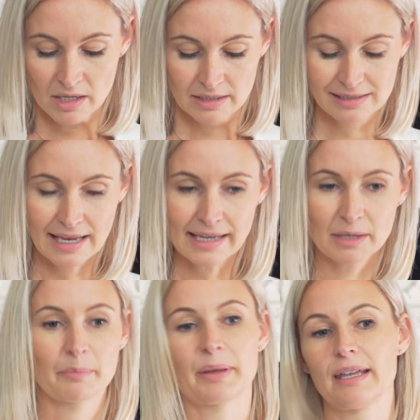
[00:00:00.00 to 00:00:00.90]
The
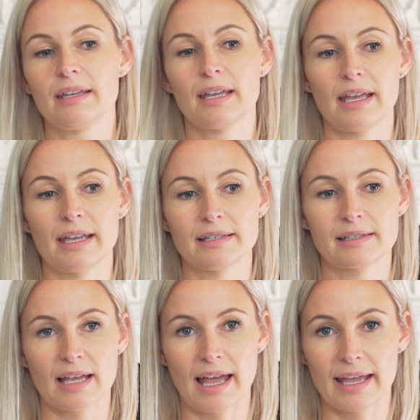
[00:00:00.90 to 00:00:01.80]
second P
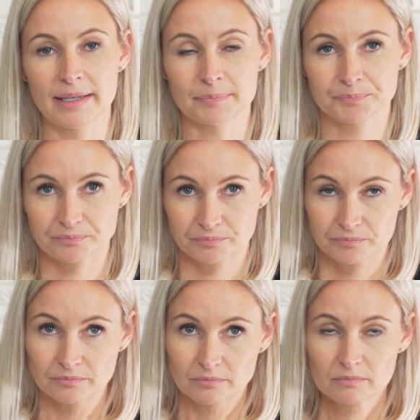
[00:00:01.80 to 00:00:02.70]
is a
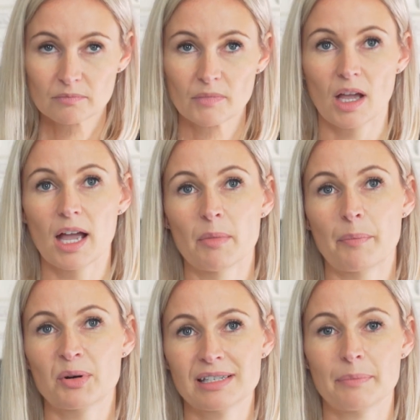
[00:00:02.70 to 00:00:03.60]

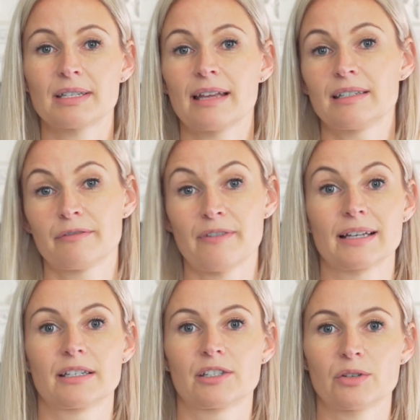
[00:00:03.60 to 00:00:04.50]
precipitating
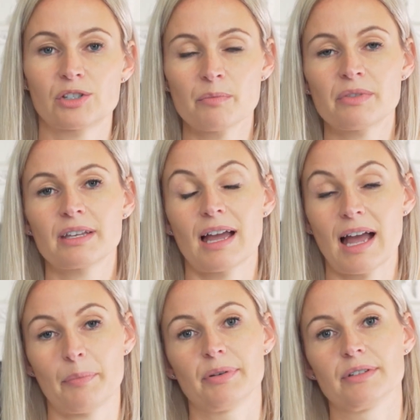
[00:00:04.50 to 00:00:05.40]
factor. So something
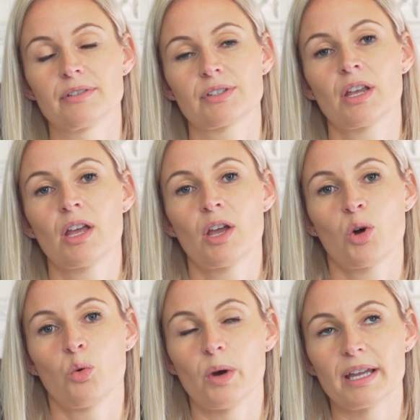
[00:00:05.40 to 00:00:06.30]
happens
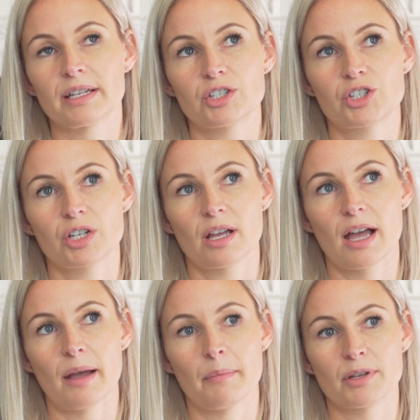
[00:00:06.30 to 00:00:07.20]
which
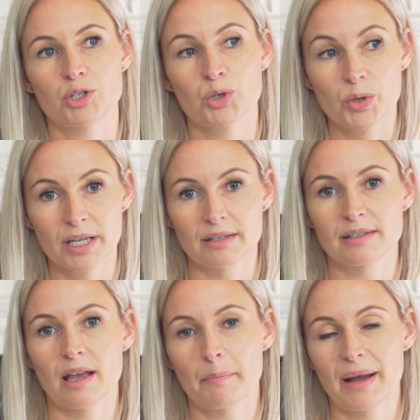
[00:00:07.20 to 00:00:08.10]

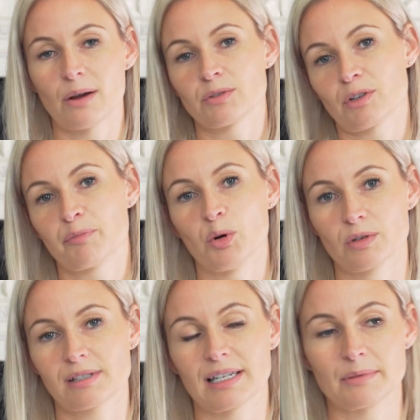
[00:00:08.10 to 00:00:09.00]
triggers a bout of
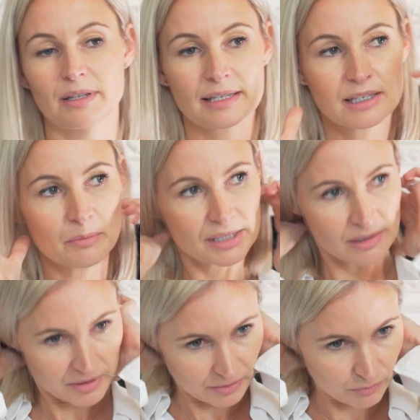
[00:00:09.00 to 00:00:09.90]
poor sleep. So this can be
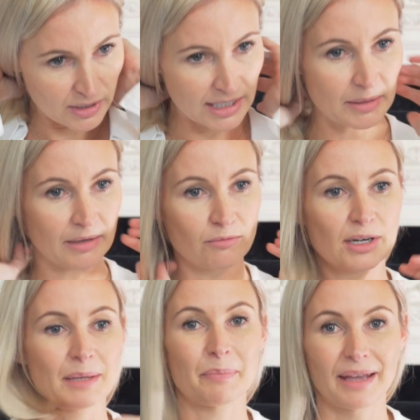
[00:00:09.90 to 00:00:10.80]
something really,
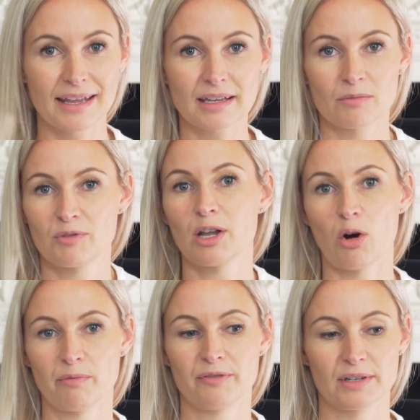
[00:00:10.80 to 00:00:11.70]
really big and really
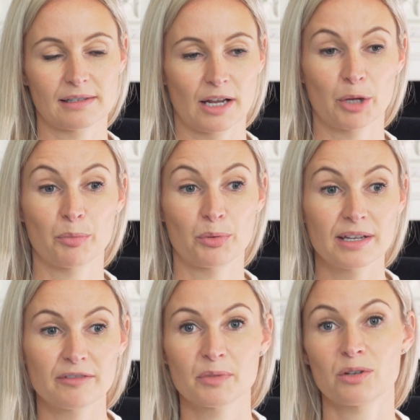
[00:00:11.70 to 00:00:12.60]
obvious, like a
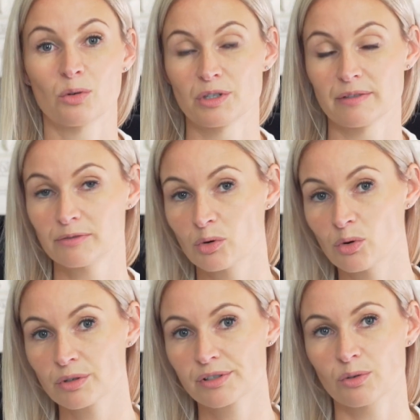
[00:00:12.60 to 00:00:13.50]
bereavement or a
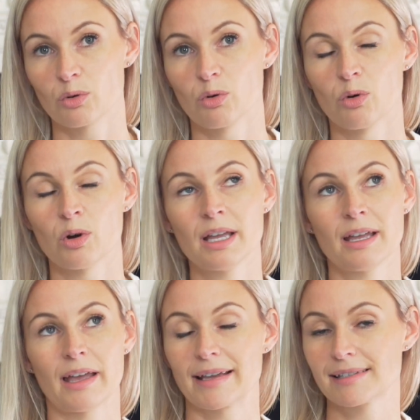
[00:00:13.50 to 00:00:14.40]
divorce or
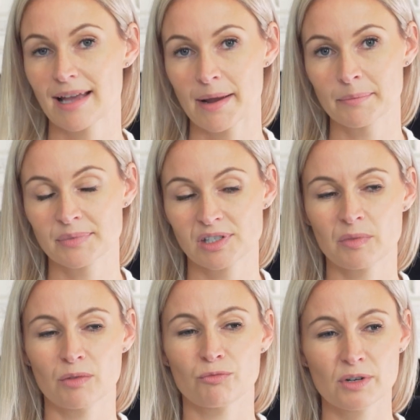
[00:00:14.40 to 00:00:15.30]
exams,
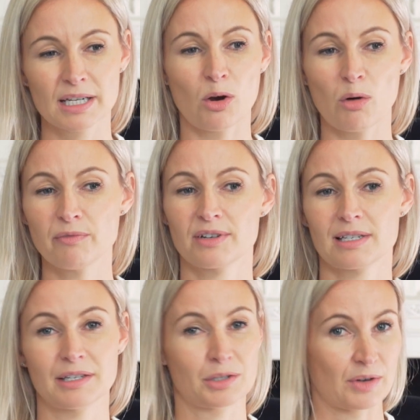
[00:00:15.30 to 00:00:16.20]
something really
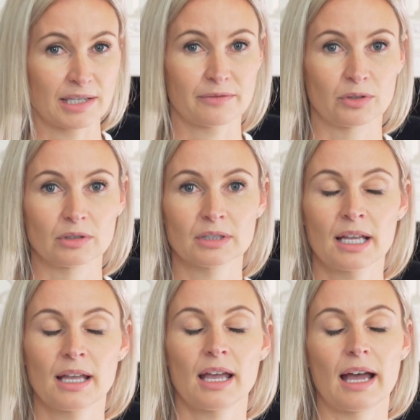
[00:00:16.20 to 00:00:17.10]
obviously stressful
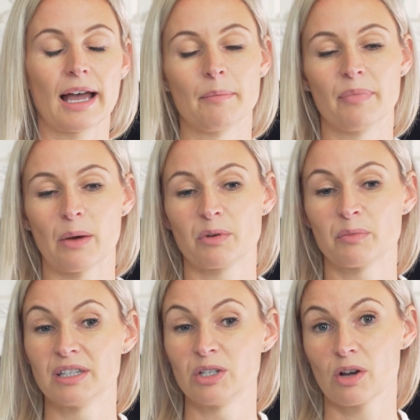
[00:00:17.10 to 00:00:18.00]
that would
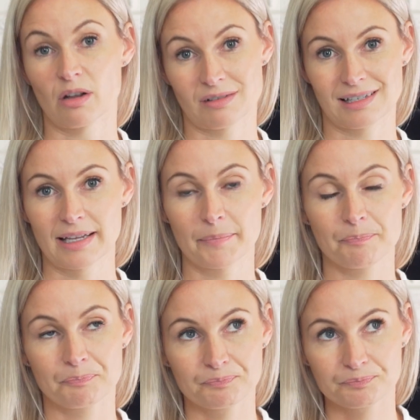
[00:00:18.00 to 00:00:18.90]
mean that you can't sleep.
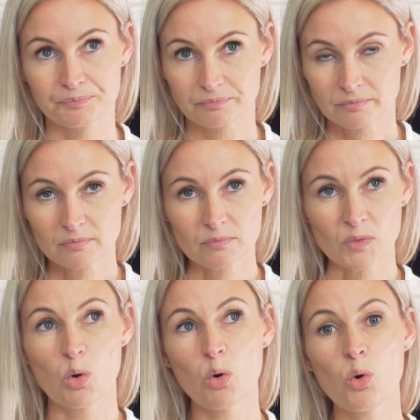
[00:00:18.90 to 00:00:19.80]

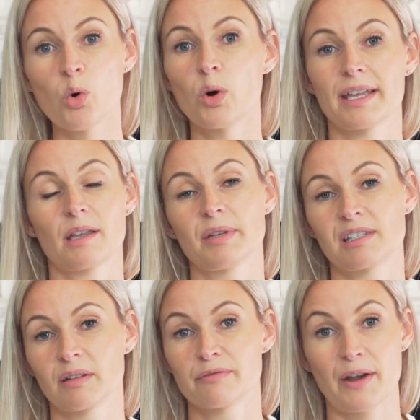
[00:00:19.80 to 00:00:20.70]
Or it can be
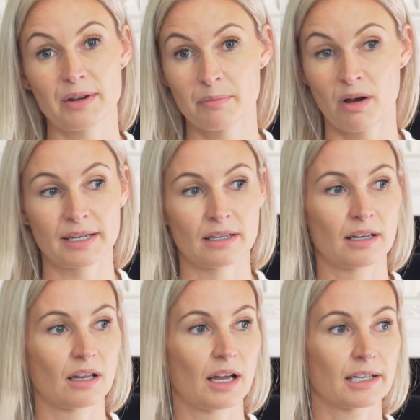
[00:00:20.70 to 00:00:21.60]
something very
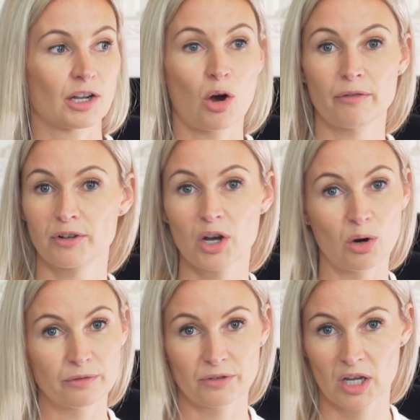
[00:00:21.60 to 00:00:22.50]
minor, like a cough and
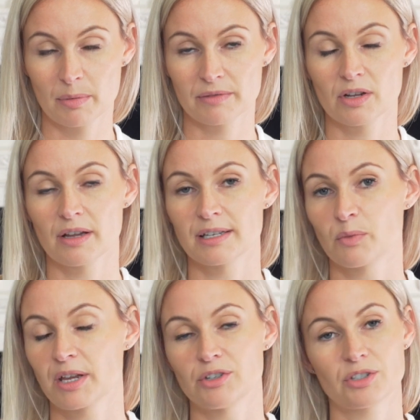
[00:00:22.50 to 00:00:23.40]
cold for a couple of
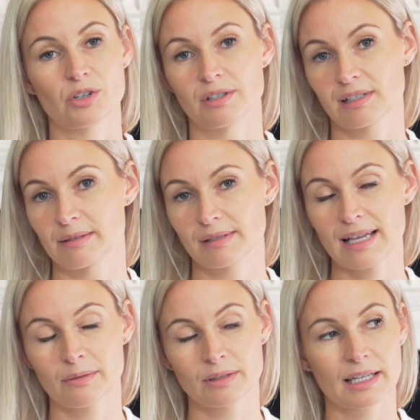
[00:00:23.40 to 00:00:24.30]
nights where you just couldn't sleep
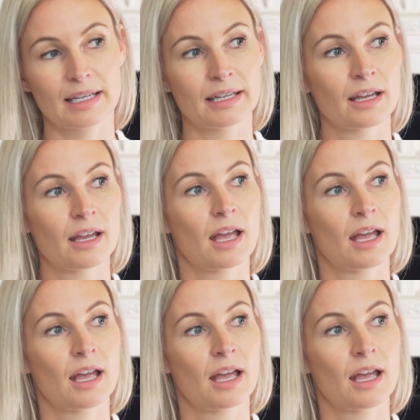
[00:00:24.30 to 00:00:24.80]
soundly,